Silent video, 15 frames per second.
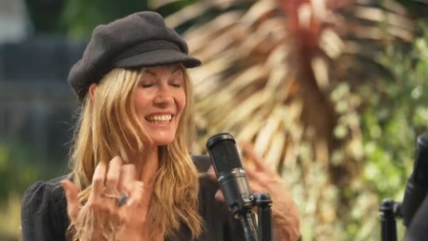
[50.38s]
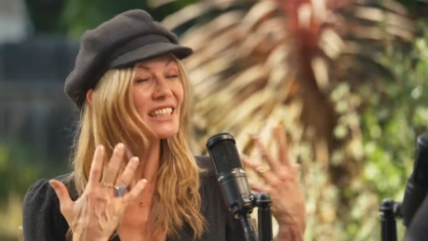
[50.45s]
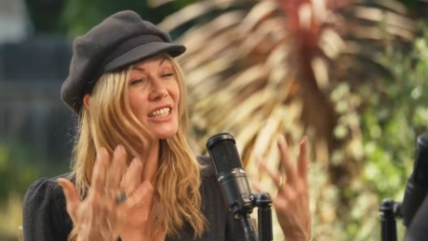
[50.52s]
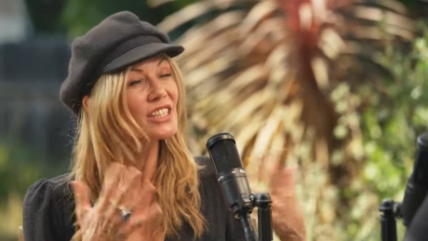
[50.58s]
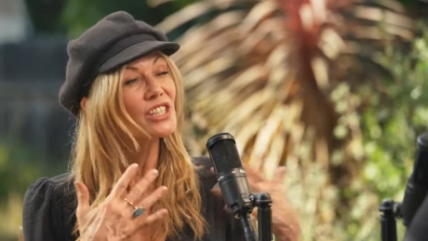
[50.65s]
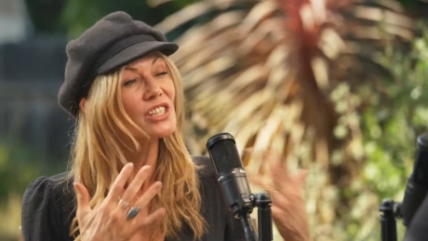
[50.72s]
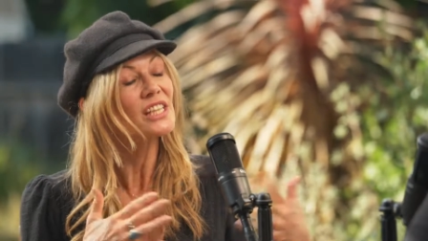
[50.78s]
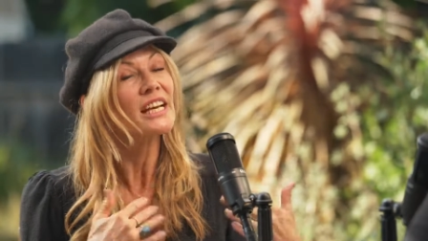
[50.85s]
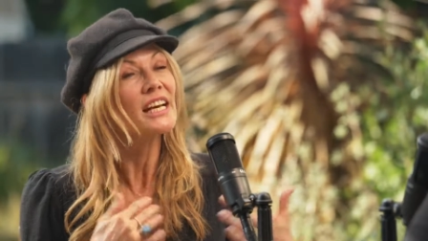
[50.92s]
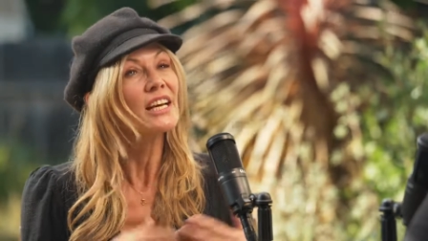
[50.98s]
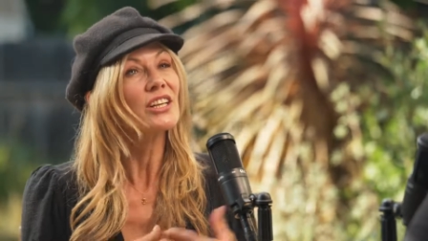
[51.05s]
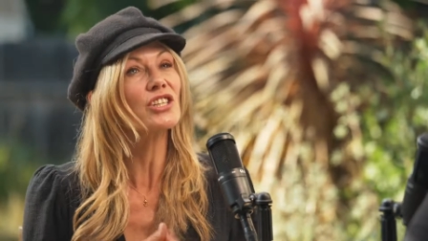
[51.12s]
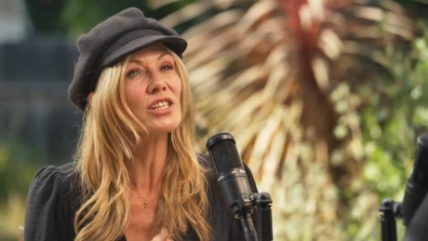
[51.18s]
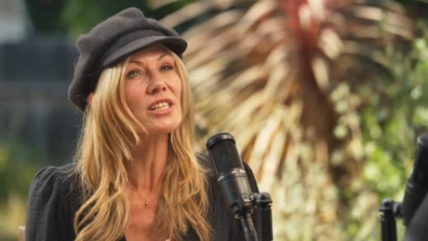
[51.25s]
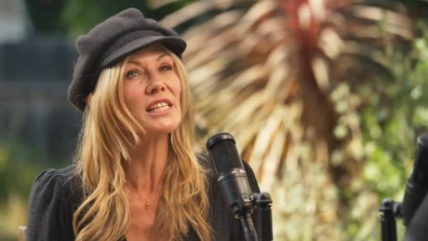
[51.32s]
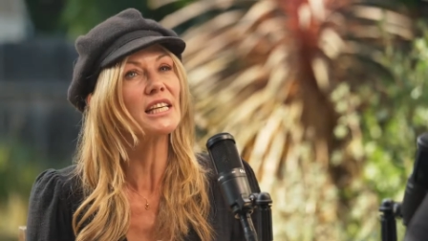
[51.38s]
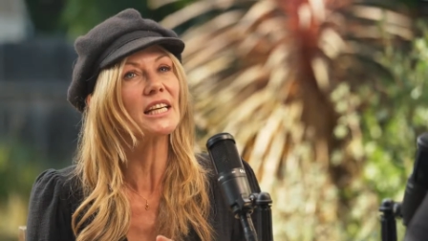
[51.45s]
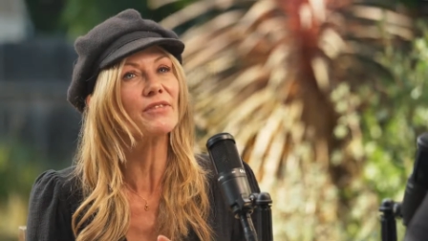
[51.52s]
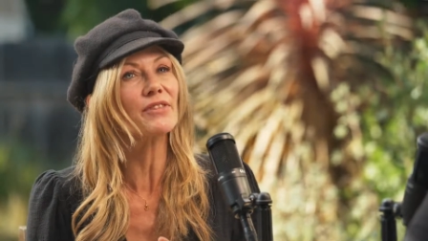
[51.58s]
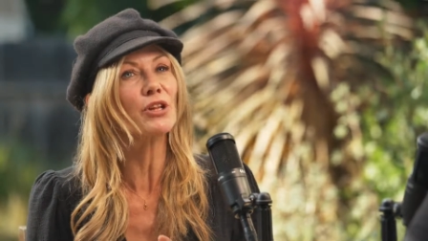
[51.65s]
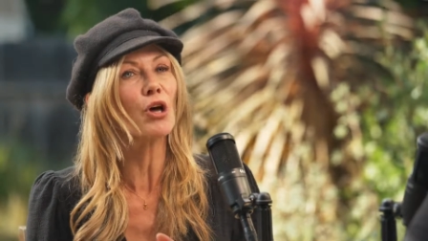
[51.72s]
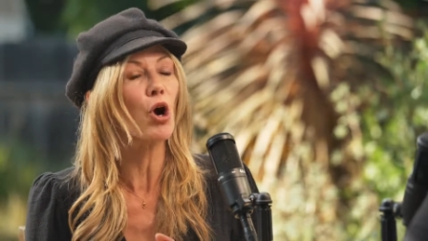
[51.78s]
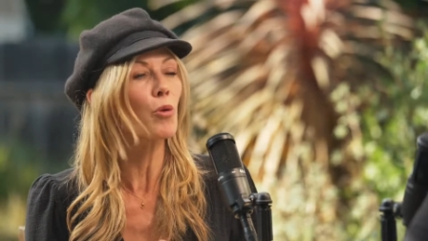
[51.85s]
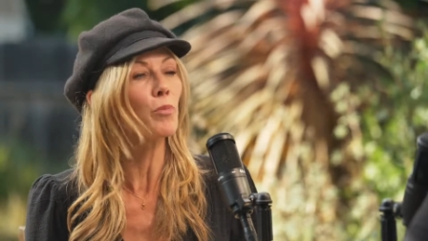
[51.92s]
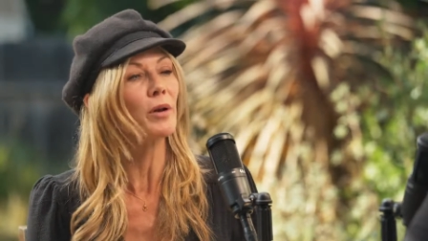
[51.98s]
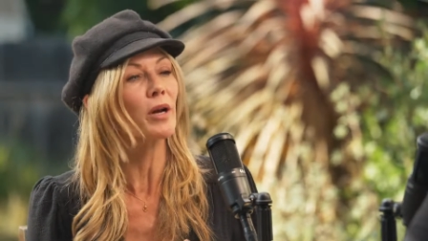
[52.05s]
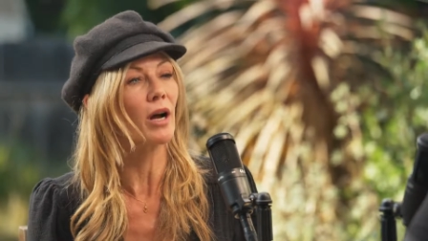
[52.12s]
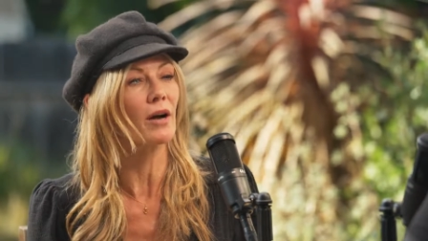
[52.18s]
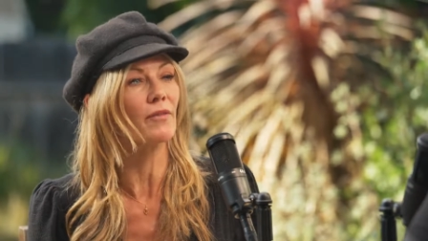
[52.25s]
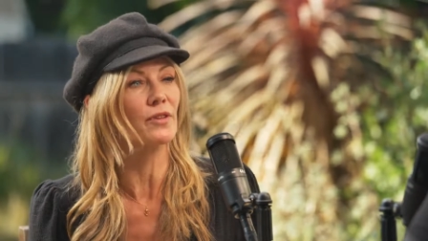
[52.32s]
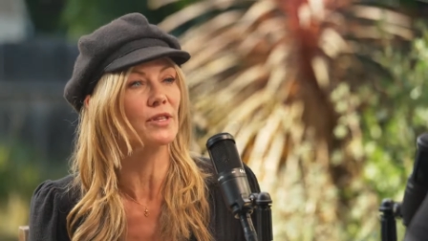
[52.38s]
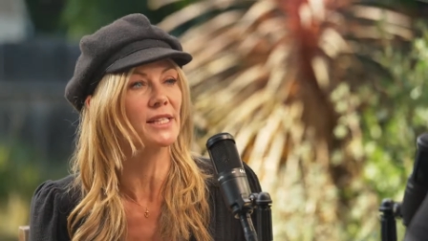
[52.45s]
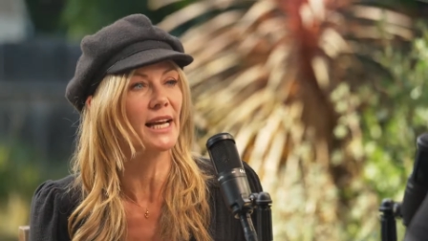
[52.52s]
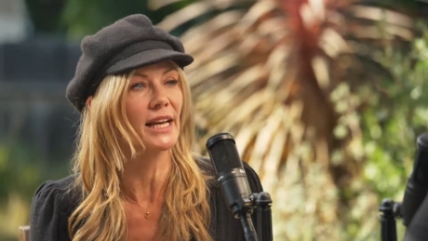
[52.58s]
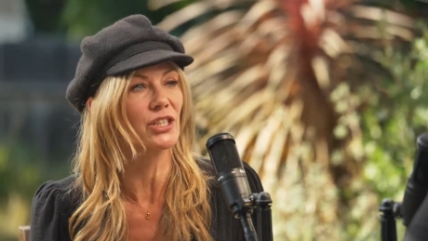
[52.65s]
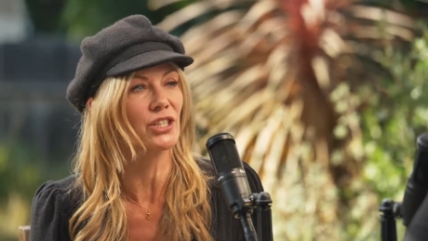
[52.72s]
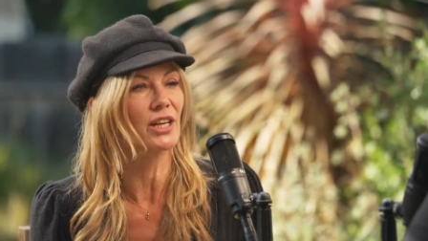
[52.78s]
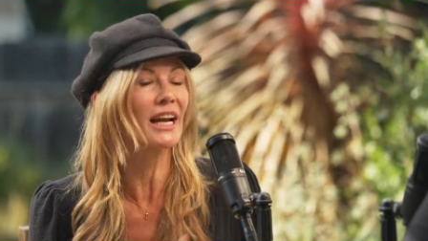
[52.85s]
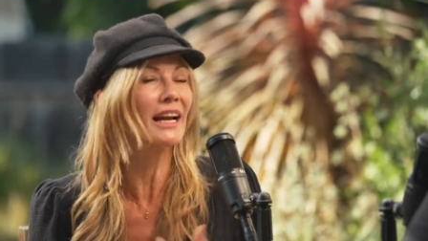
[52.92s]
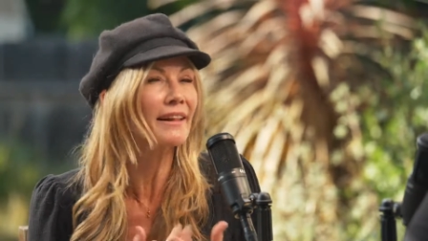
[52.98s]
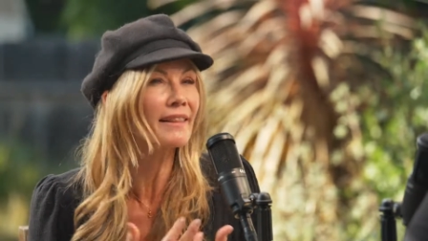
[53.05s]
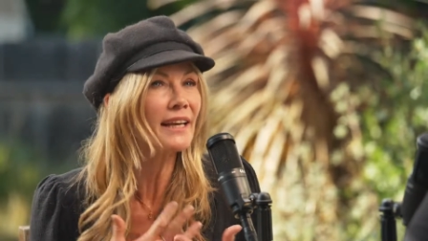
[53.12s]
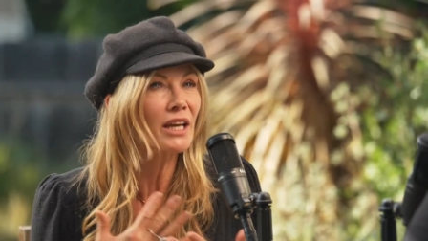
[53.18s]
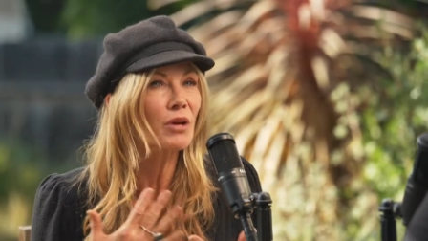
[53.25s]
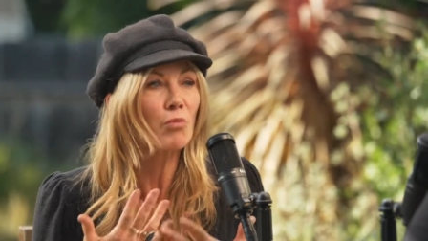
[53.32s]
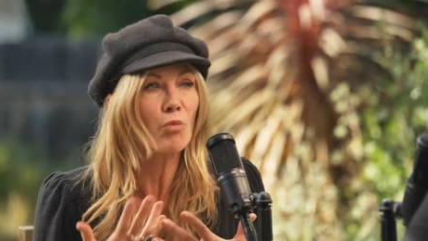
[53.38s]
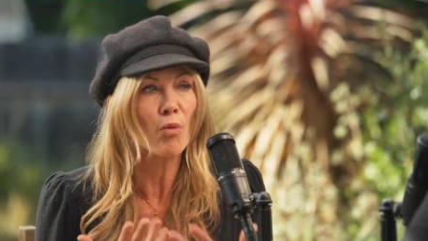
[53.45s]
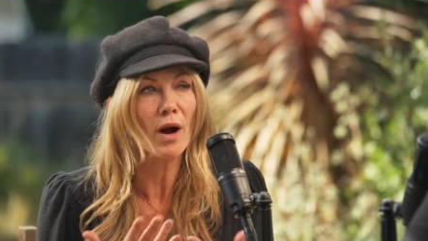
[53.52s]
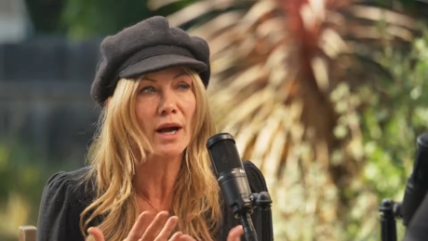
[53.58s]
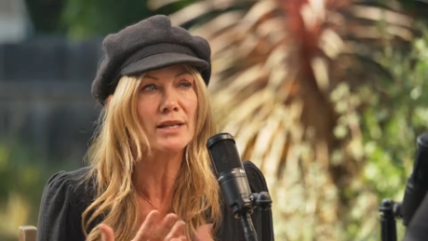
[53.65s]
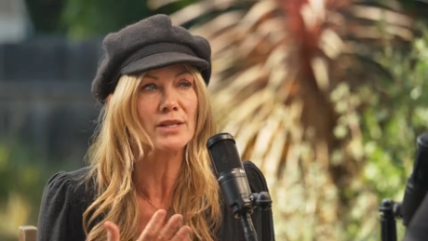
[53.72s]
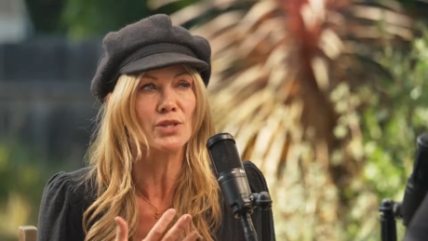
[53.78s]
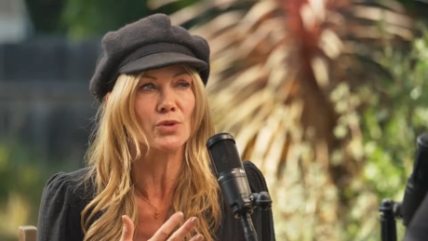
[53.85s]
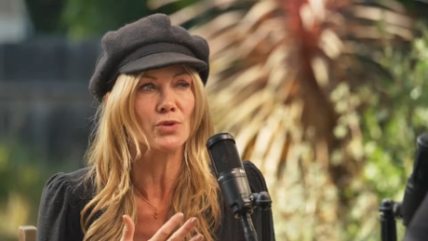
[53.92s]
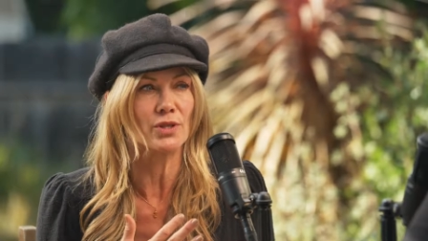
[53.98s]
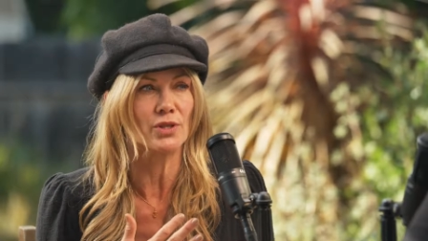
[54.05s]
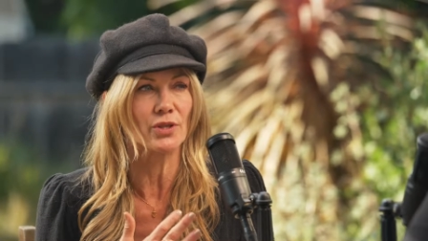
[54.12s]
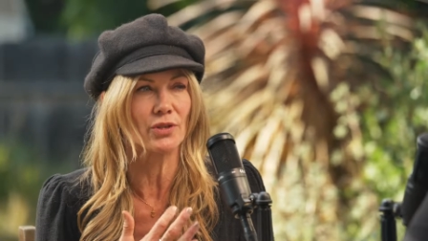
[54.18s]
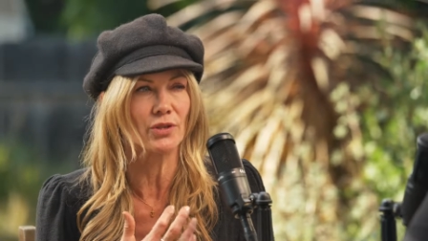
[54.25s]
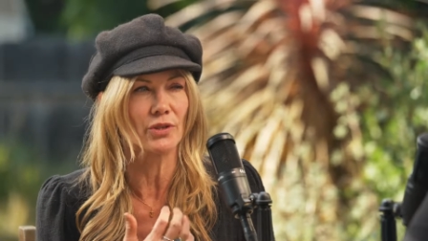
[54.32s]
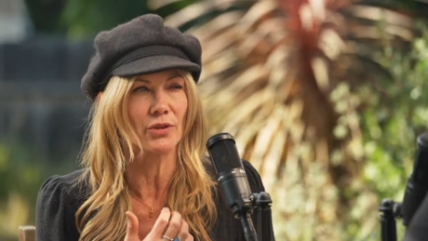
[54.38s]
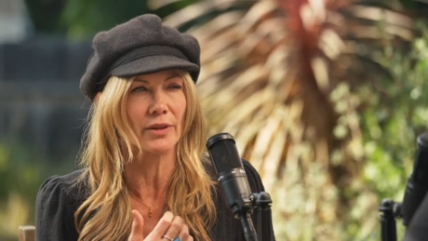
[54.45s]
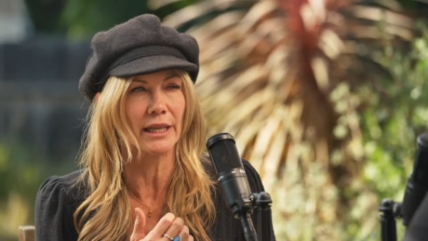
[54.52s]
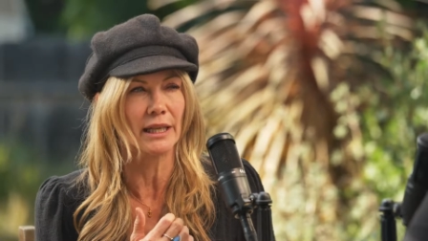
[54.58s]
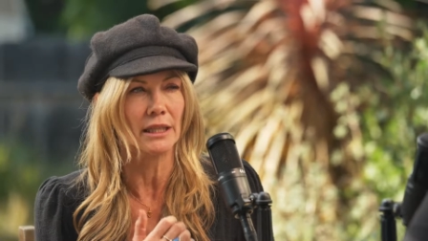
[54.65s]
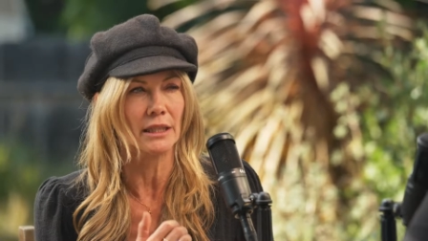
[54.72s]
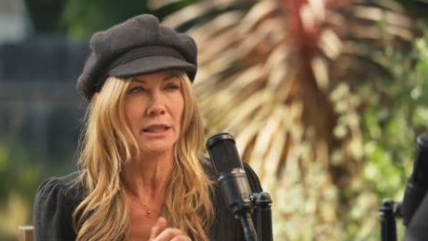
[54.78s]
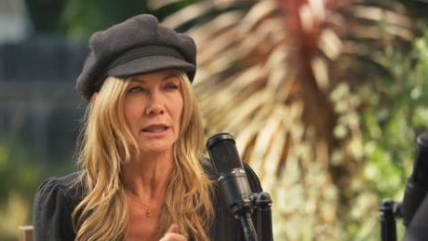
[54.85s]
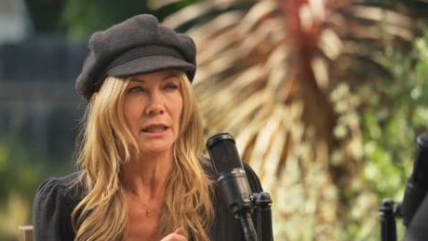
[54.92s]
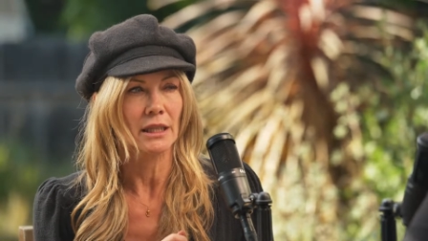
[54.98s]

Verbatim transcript: Yeah. Just even the open conversation. And I think it was to a certain degree.